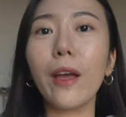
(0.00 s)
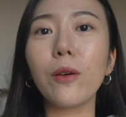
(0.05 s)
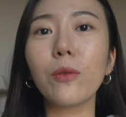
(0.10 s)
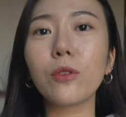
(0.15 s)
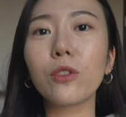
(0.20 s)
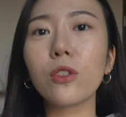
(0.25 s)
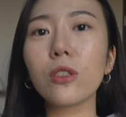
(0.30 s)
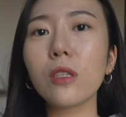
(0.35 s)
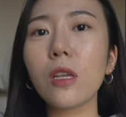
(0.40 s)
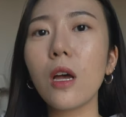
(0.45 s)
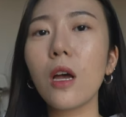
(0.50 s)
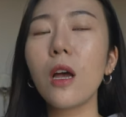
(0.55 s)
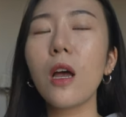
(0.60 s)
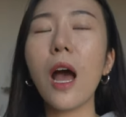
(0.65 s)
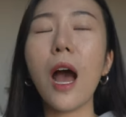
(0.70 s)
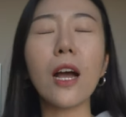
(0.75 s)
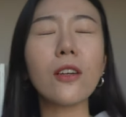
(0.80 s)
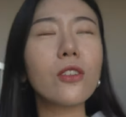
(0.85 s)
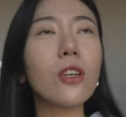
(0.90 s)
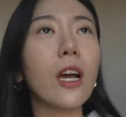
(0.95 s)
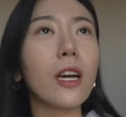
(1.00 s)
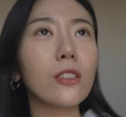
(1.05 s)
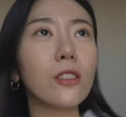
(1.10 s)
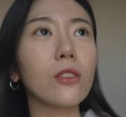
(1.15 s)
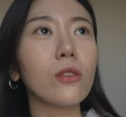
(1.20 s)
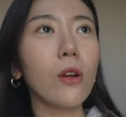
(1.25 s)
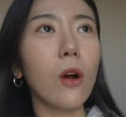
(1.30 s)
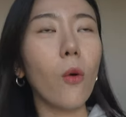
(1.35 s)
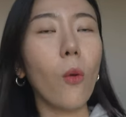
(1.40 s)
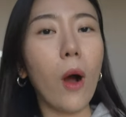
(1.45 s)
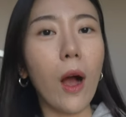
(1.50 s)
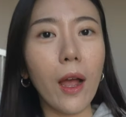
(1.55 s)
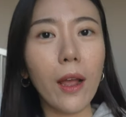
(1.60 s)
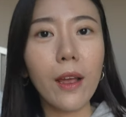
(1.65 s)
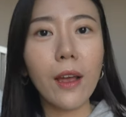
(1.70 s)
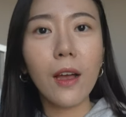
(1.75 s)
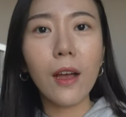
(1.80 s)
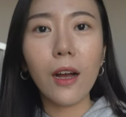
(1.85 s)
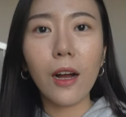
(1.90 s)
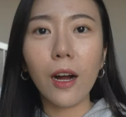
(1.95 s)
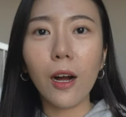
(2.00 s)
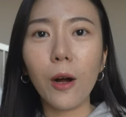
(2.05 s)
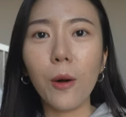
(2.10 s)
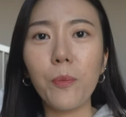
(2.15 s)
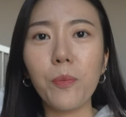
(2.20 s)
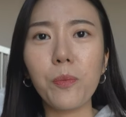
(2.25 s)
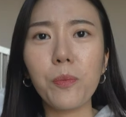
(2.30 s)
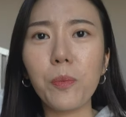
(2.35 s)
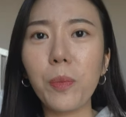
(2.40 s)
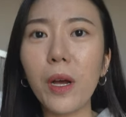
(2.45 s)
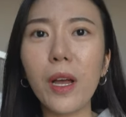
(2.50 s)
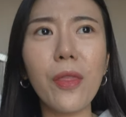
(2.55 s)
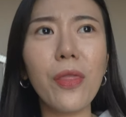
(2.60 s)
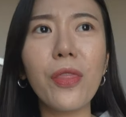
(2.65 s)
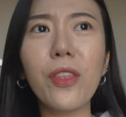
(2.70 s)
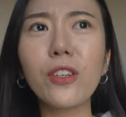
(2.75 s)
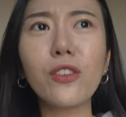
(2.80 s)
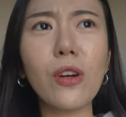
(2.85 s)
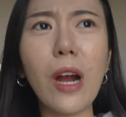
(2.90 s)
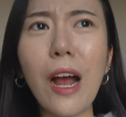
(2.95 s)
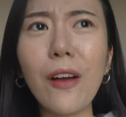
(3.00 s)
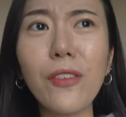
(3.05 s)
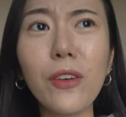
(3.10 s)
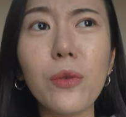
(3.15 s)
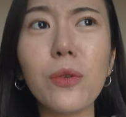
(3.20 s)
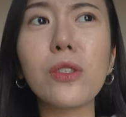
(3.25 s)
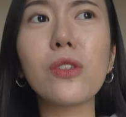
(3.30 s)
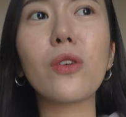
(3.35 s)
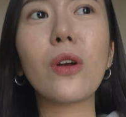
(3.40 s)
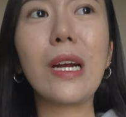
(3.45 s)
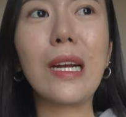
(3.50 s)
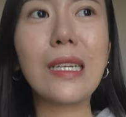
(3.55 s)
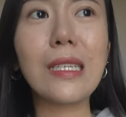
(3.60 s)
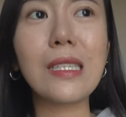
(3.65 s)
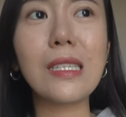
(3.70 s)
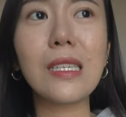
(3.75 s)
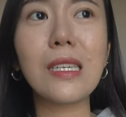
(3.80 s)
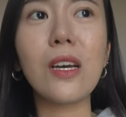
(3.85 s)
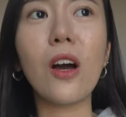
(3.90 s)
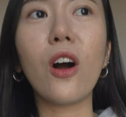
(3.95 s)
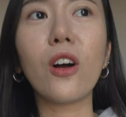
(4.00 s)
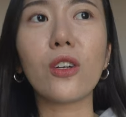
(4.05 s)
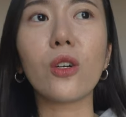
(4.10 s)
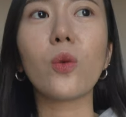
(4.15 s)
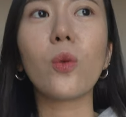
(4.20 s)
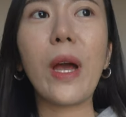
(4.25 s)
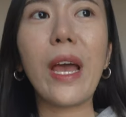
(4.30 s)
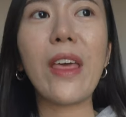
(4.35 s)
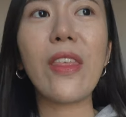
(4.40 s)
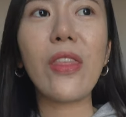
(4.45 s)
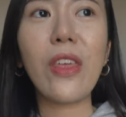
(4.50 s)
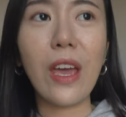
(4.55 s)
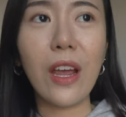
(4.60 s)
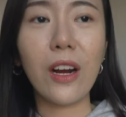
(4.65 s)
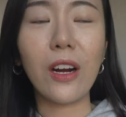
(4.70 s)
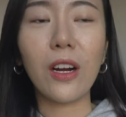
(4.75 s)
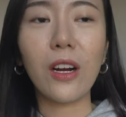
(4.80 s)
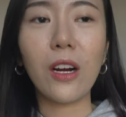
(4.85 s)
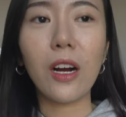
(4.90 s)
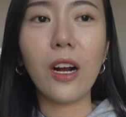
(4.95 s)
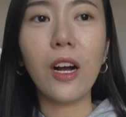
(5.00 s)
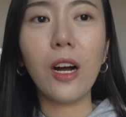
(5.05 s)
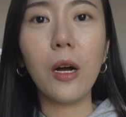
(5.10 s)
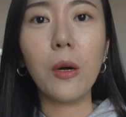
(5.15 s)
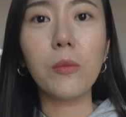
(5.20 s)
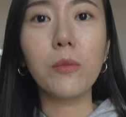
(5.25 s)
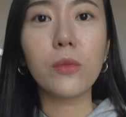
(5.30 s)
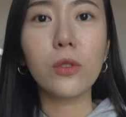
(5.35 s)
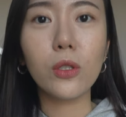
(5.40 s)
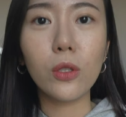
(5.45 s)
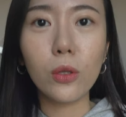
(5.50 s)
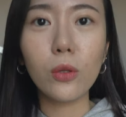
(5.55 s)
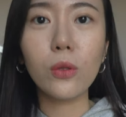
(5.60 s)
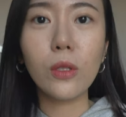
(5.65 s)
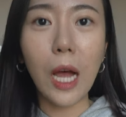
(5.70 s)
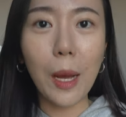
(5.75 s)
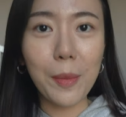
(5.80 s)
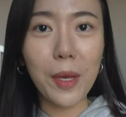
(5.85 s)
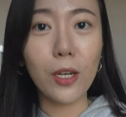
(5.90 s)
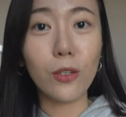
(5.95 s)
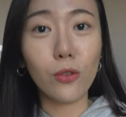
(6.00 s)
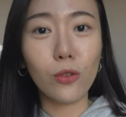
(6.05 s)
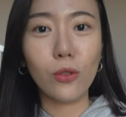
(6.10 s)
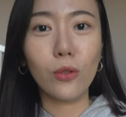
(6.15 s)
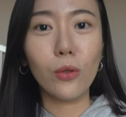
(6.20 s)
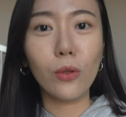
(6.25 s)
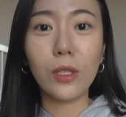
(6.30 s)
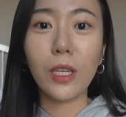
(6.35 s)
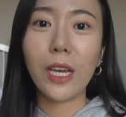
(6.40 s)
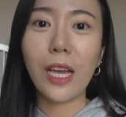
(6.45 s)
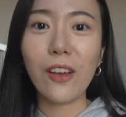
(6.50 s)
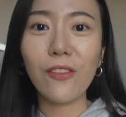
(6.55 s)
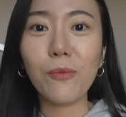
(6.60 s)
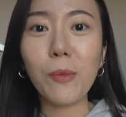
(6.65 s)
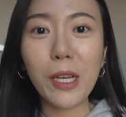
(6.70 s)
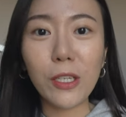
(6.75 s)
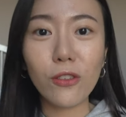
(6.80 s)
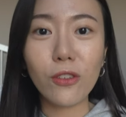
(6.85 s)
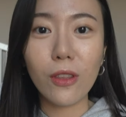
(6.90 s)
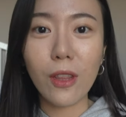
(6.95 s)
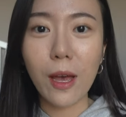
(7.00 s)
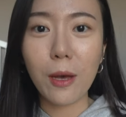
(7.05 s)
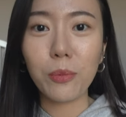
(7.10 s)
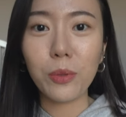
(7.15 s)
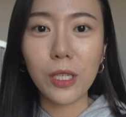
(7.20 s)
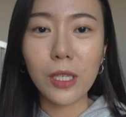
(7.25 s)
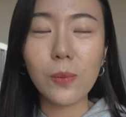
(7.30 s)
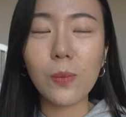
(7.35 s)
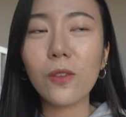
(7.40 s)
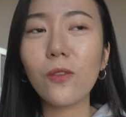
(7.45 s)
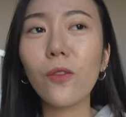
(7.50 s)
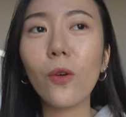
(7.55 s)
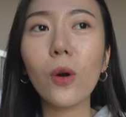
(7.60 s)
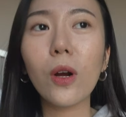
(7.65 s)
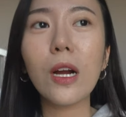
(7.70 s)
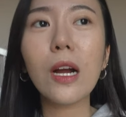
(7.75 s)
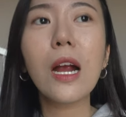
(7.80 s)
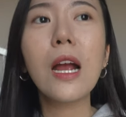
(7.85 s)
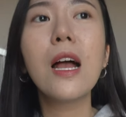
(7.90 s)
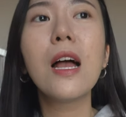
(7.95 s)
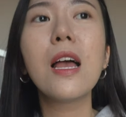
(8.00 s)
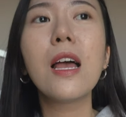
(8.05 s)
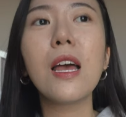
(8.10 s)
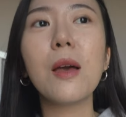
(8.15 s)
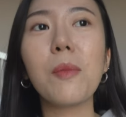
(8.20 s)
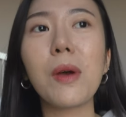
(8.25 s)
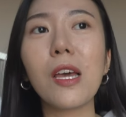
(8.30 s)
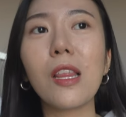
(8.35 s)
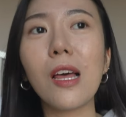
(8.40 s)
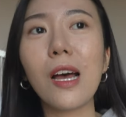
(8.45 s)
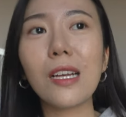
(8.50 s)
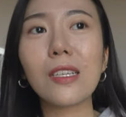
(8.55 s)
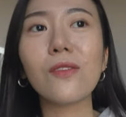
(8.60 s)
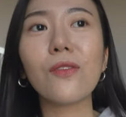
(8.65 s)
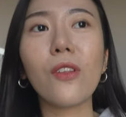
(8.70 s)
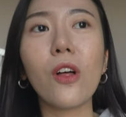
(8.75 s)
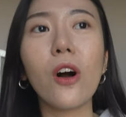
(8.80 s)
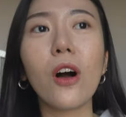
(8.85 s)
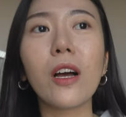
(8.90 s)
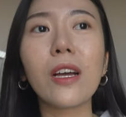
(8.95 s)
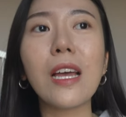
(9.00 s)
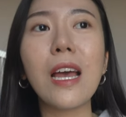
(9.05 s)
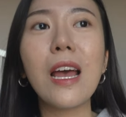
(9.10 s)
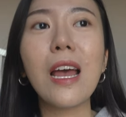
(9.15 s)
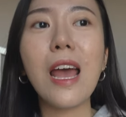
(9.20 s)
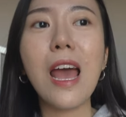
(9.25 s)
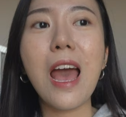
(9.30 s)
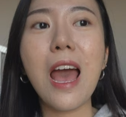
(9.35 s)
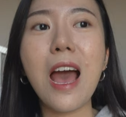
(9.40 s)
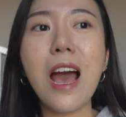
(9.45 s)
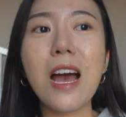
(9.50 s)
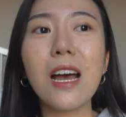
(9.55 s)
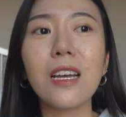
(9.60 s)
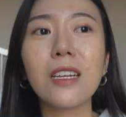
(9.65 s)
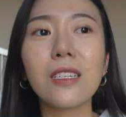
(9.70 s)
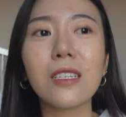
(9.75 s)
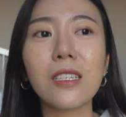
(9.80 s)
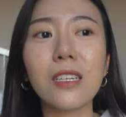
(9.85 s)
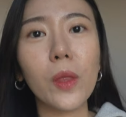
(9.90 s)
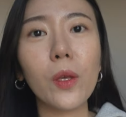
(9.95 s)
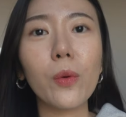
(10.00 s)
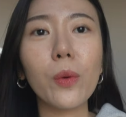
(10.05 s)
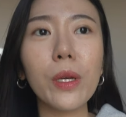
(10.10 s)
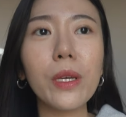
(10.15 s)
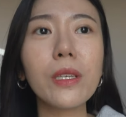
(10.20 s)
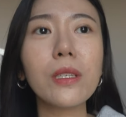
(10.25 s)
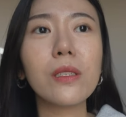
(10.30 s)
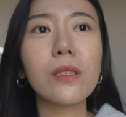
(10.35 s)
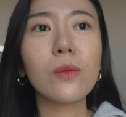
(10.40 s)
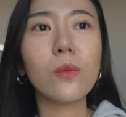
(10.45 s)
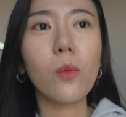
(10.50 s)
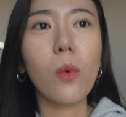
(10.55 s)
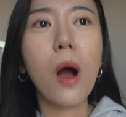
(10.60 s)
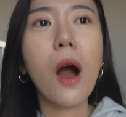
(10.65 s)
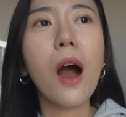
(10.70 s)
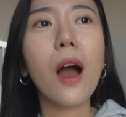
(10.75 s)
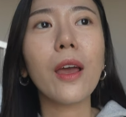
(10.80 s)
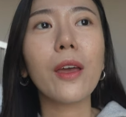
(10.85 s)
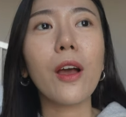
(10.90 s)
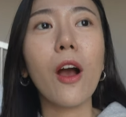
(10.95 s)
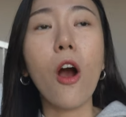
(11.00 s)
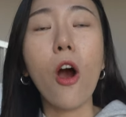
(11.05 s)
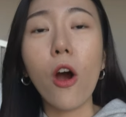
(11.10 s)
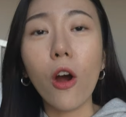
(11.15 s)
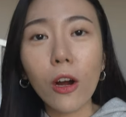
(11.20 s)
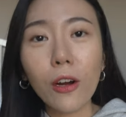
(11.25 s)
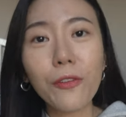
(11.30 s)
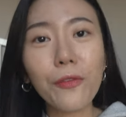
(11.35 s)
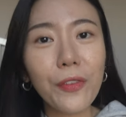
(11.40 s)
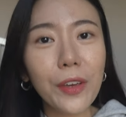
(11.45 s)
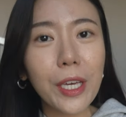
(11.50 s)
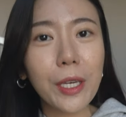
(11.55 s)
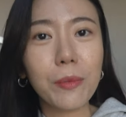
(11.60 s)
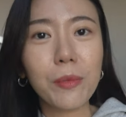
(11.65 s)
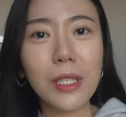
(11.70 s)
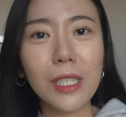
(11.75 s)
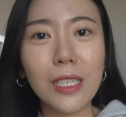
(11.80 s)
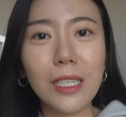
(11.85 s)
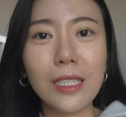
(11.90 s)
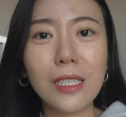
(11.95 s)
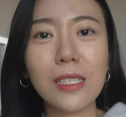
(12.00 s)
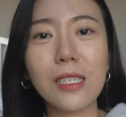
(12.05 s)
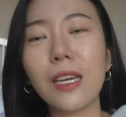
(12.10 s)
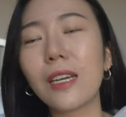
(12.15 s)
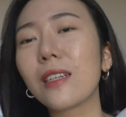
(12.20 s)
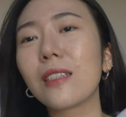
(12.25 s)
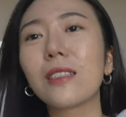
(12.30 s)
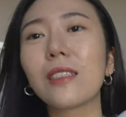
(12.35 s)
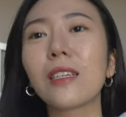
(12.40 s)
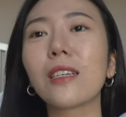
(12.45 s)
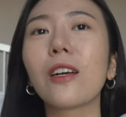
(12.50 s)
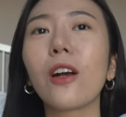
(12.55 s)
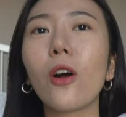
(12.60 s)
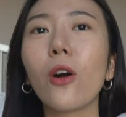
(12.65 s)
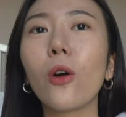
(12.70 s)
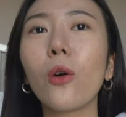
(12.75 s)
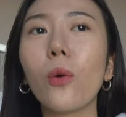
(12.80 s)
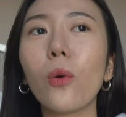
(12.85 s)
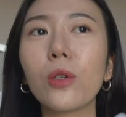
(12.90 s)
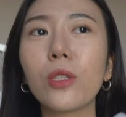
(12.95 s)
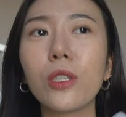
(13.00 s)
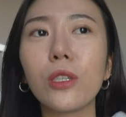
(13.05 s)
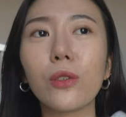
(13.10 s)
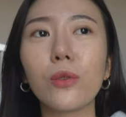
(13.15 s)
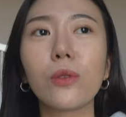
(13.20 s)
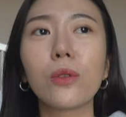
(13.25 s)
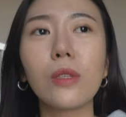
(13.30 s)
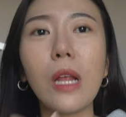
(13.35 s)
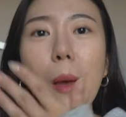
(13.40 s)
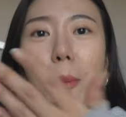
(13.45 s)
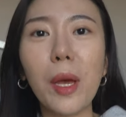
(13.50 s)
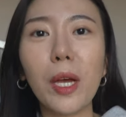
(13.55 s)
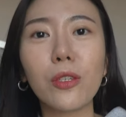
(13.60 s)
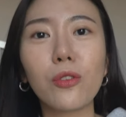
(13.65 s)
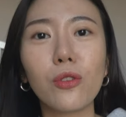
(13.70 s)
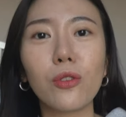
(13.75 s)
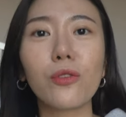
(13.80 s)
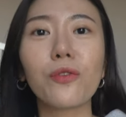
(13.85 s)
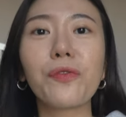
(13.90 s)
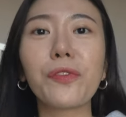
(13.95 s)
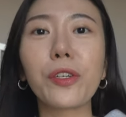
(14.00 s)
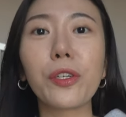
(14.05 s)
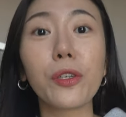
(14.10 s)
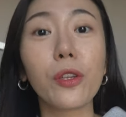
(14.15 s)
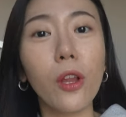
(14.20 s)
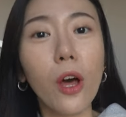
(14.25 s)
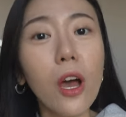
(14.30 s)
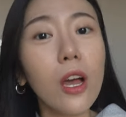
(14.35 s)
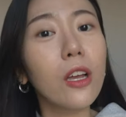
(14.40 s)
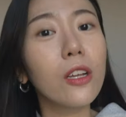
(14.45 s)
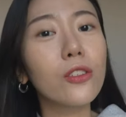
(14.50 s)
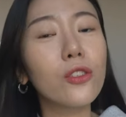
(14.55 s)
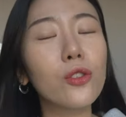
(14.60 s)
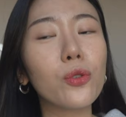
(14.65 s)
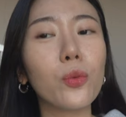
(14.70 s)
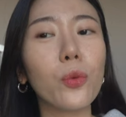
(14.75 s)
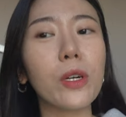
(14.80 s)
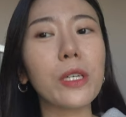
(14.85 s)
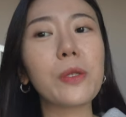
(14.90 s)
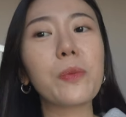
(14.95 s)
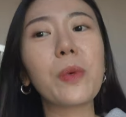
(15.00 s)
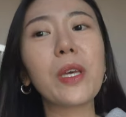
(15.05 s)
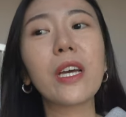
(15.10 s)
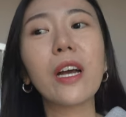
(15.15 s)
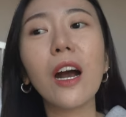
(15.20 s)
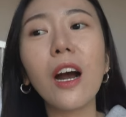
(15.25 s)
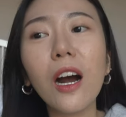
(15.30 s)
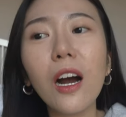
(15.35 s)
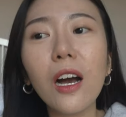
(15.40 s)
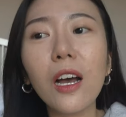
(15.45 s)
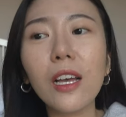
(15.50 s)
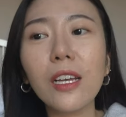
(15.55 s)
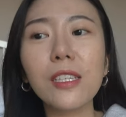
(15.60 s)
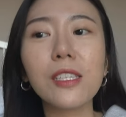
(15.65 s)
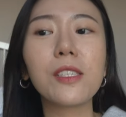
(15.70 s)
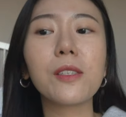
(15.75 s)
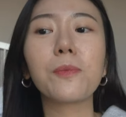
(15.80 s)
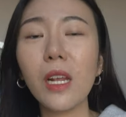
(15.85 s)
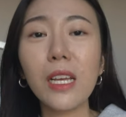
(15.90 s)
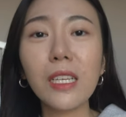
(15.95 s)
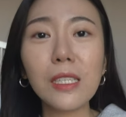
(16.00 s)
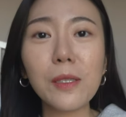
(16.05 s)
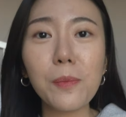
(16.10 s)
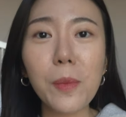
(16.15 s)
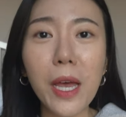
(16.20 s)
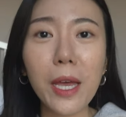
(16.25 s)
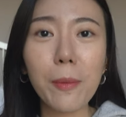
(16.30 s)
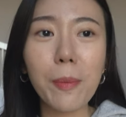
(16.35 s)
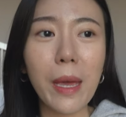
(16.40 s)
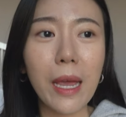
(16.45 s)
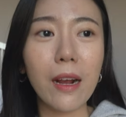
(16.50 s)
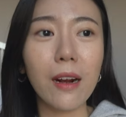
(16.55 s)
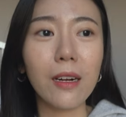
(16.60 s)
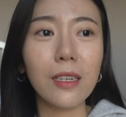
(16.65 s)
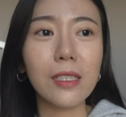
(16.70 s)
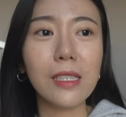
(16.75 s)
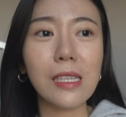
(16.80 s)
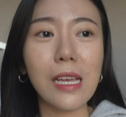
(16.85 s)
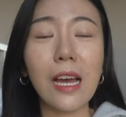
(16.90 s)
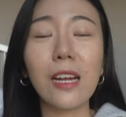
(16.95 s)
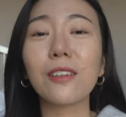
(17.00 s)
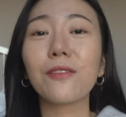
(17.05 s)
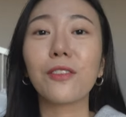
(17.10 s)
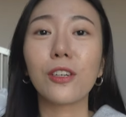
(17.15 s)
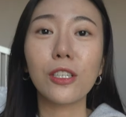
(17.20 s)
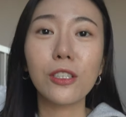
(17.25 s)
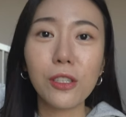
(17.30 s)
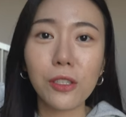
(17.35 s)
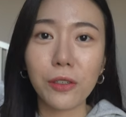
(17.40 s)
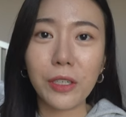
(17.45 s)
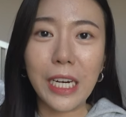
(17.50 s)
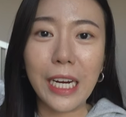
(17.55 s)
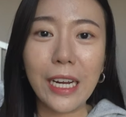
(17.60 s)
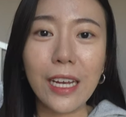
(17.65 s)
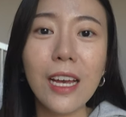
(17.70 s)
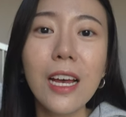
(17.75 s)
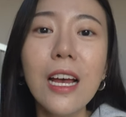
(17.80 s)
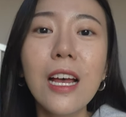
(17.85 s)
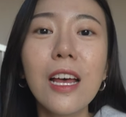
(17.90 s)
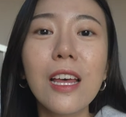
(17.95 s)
It was just, actually I do know why, um, but the traffic was crazy on our way there um, to Namyangju. Like I've mentioned that place before in my last vlog, and the reason why our family decided to go to Namyangju for lunch was because it's my parents' anniversary.